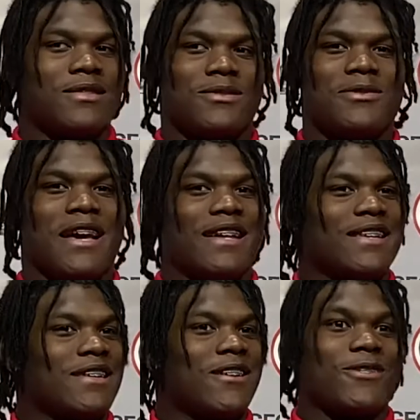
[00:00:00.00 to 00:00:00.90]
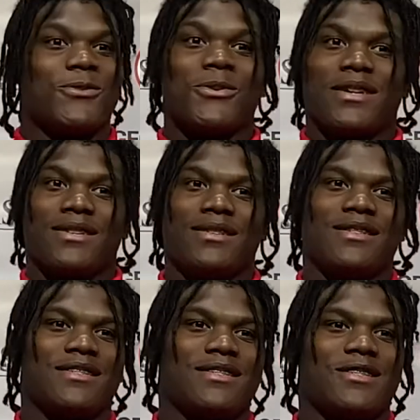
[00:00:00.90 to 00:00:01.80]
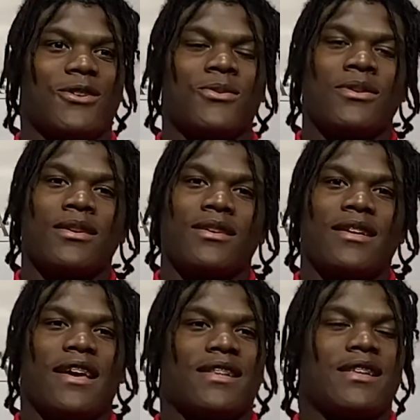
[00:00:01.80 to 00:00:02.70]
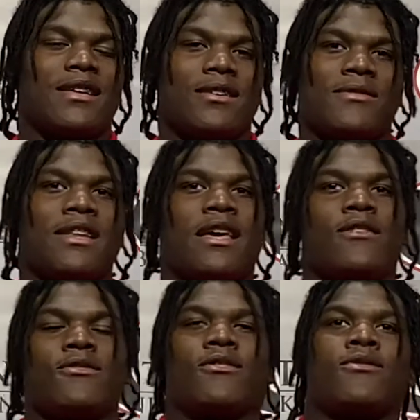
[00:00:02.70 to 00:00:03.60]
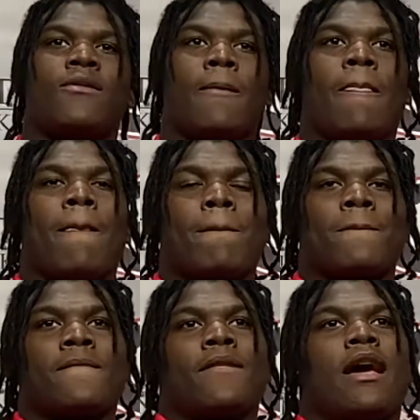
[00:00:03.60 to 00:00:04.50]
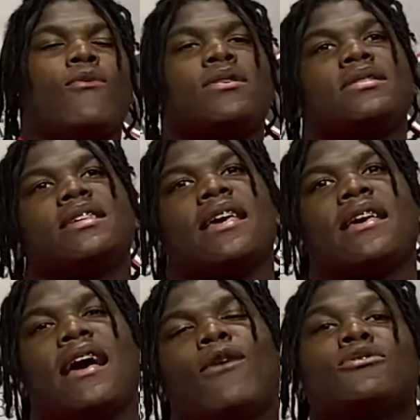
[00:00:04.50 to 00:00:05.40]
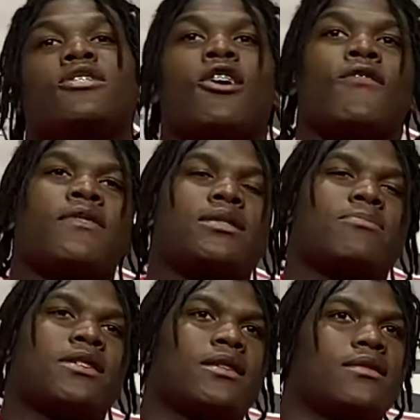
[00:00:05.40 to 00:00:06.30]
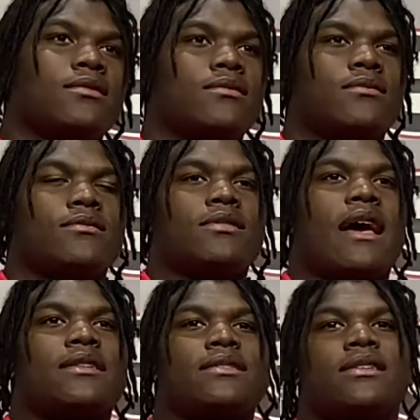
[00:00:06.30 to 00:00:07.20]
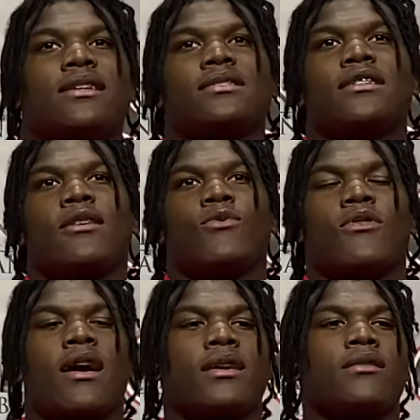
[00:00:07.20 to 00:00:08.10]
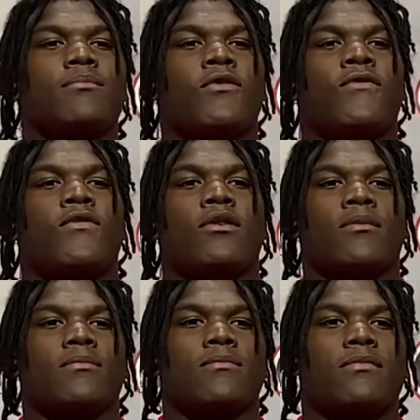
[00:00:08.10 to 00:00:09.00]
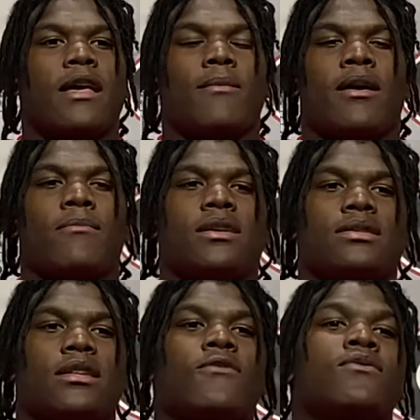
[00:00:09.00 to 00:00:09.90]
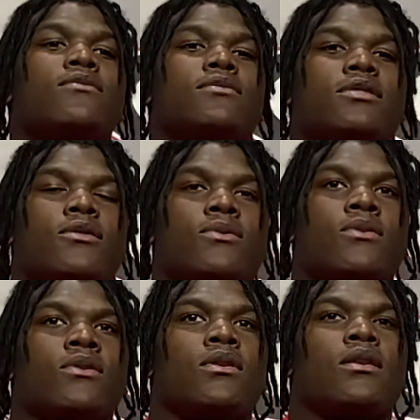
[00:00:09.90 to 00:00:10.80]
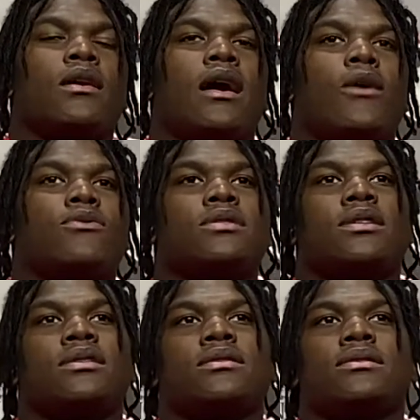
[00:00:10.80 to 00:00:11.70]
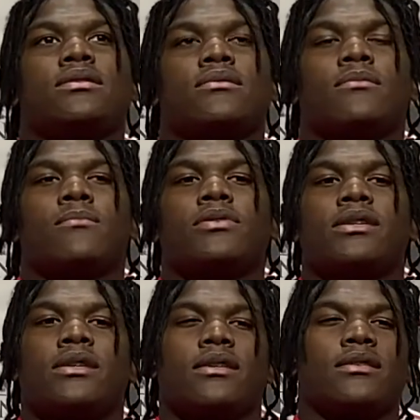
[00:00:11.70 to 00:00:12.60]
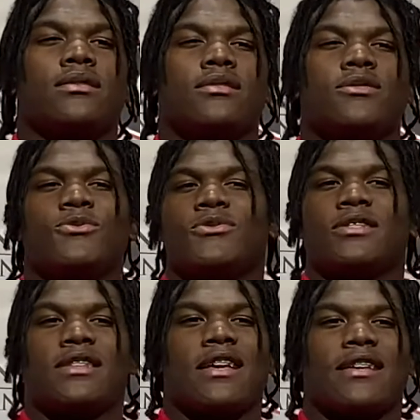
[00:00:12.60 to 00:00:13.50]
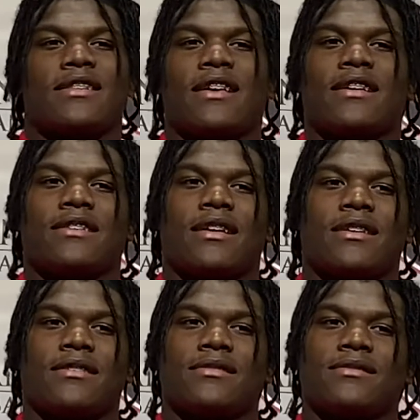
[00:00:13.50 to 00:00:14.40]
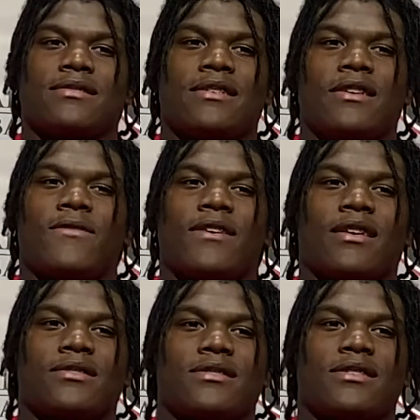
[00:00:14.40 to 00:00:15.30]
you got to get in there and do it. So at the end of the day, you know, I wouldn't say I was nervous, but not to the extent where I couldn't perform at my best level. So I would just put it in conclusion like that, like, if I answered.